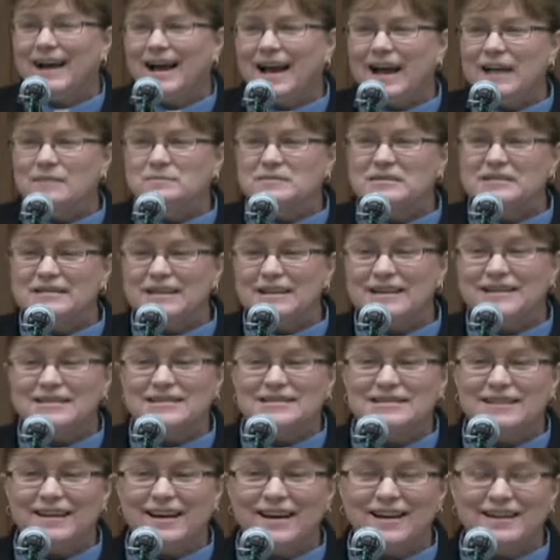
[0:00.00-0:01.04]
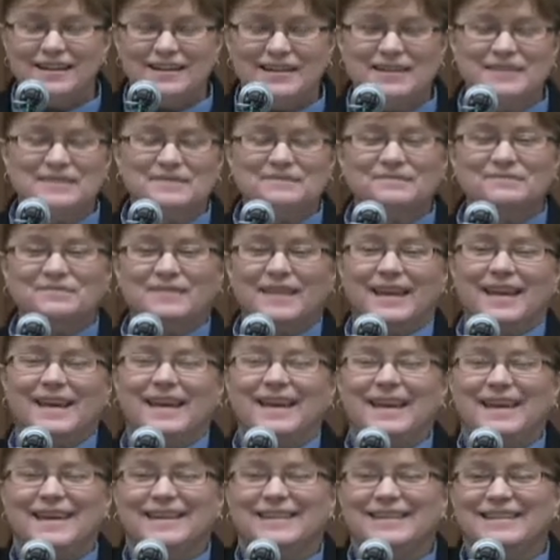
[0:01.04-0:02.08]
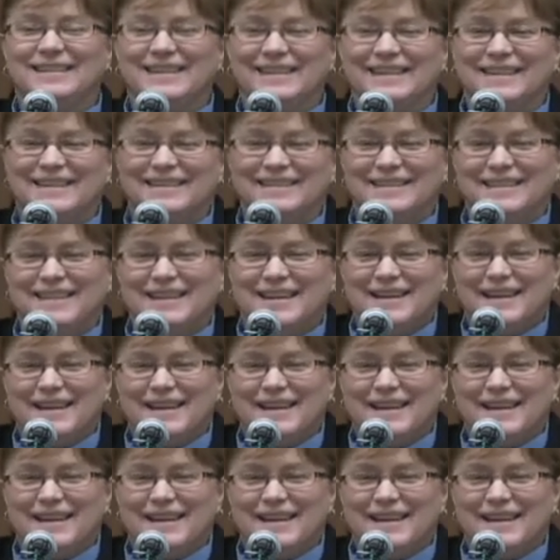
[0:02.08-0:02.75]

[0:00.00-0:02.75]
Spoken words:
I'm Sunny Stock, and